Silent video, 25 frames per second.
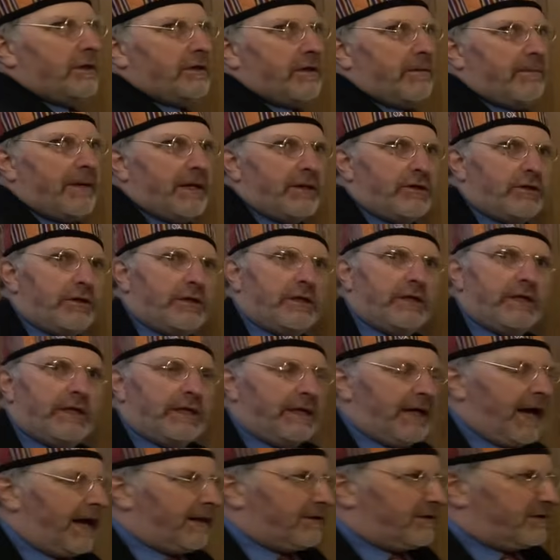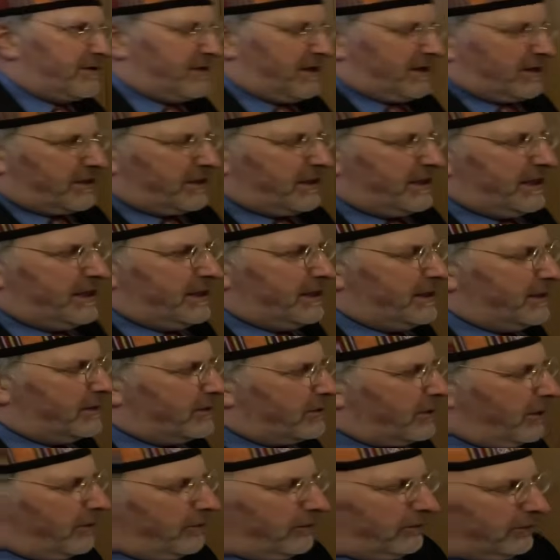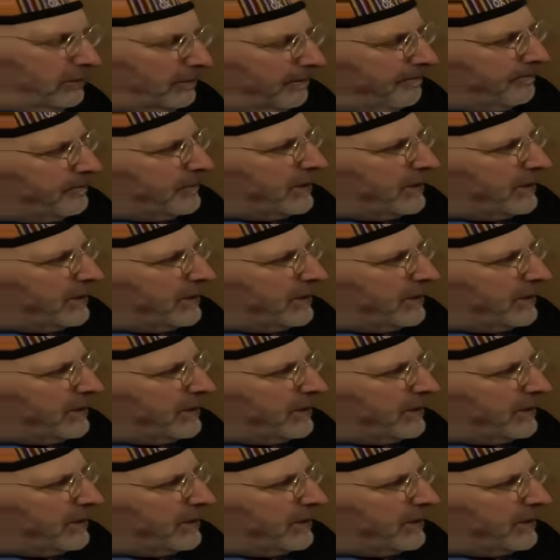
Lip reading: as I mentioned, he has 16 in total.